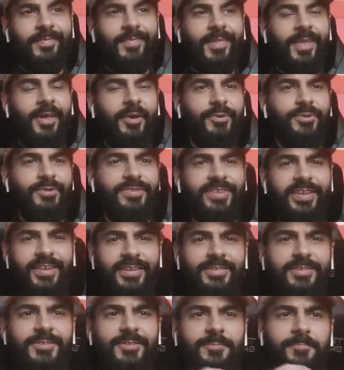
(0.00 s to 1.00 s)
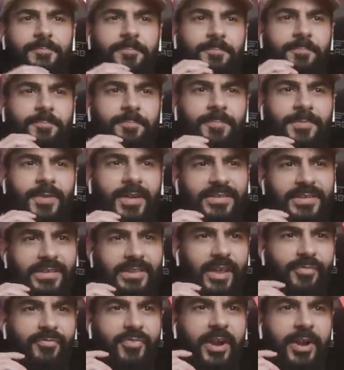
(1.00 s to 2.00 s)
Now, who's this? A
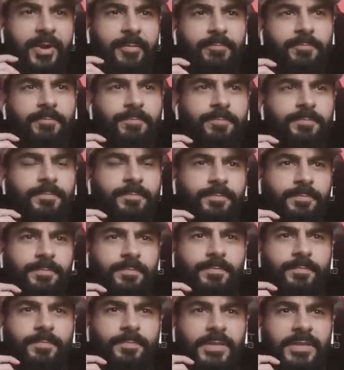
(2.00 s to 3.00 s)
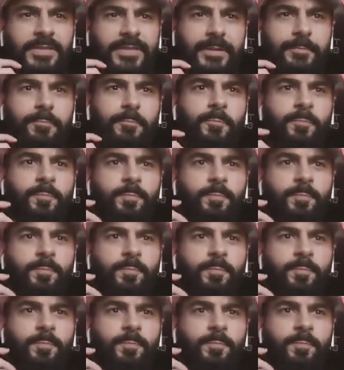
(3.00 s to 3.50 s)
delivery? Is it?